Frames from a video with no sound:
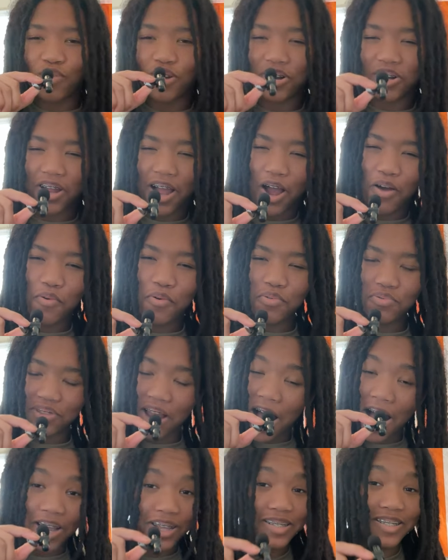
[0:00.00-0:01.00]
work, I won't
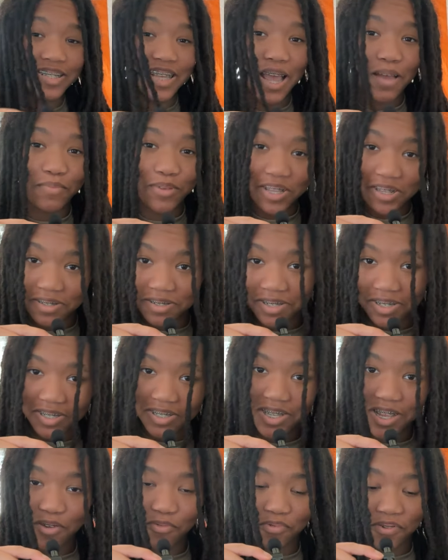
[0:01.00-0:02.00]
lie and say I'm
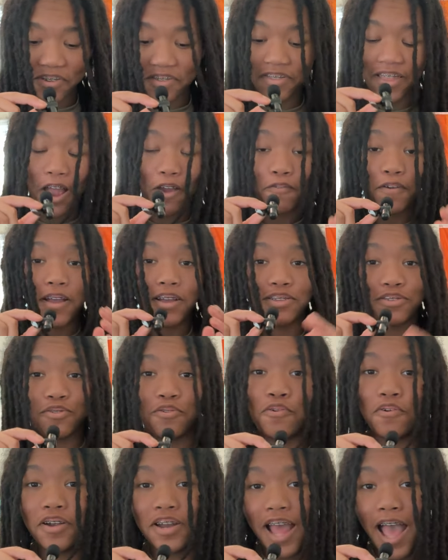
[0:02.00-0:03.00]
consistent with direct
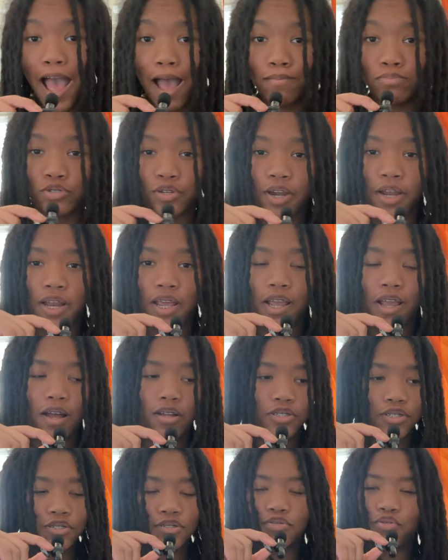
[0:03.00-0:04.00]
core and ab training. I'll
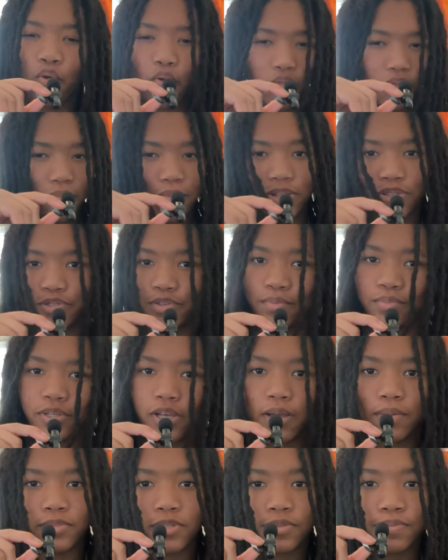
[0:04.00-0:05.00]
just throw them in
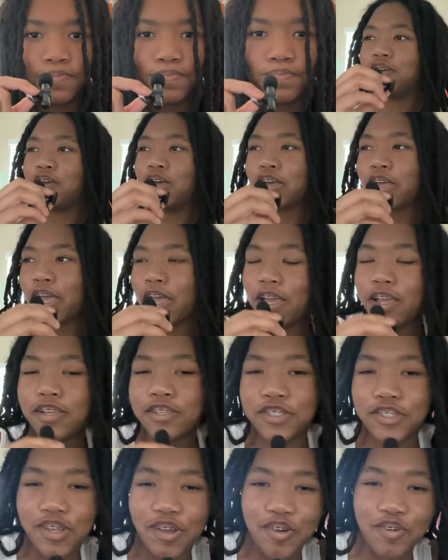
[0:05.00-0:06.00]
sometimes. Okay,
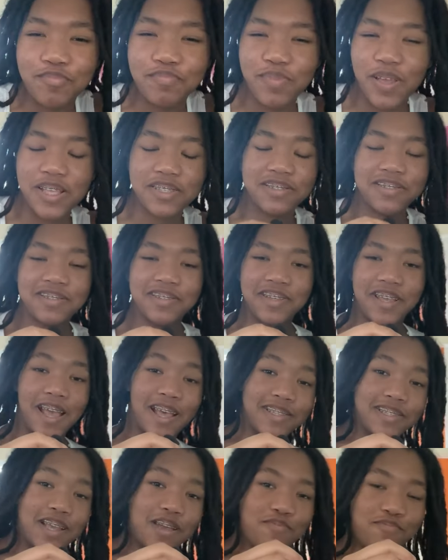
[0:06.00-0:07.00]
so basically
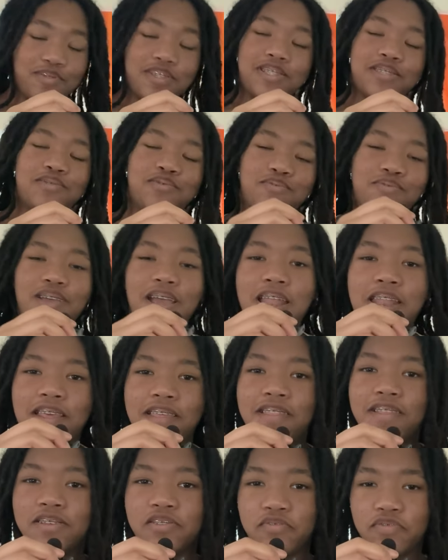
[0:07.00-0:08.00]
as I went to edit
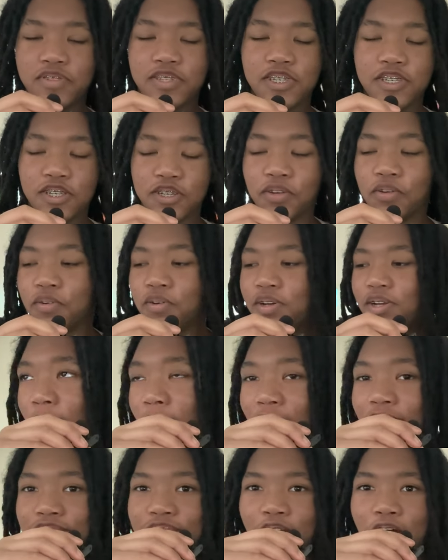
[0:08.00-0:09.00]
this video,
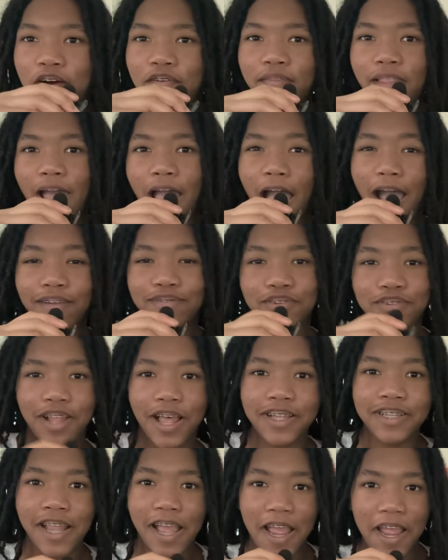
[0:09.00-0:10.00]
I found that after
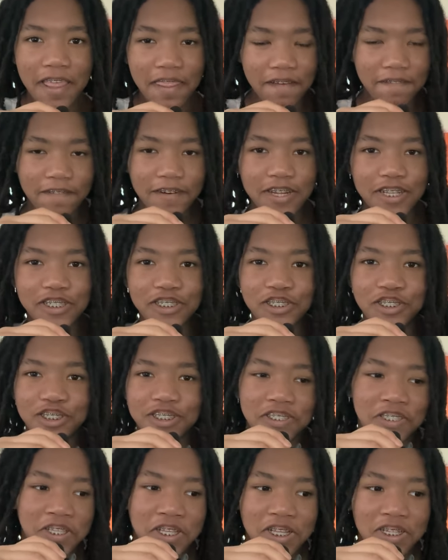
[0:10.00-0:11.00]
leg day, the footage
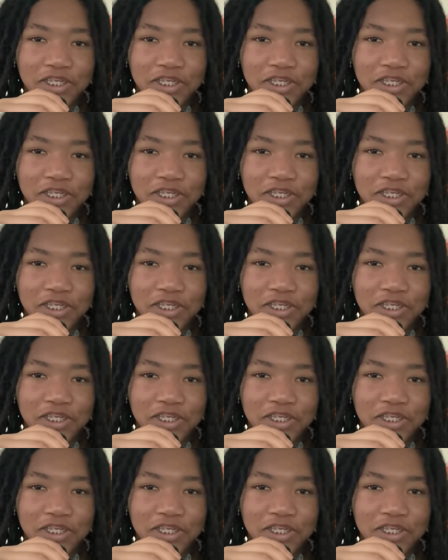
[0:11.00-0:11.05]
just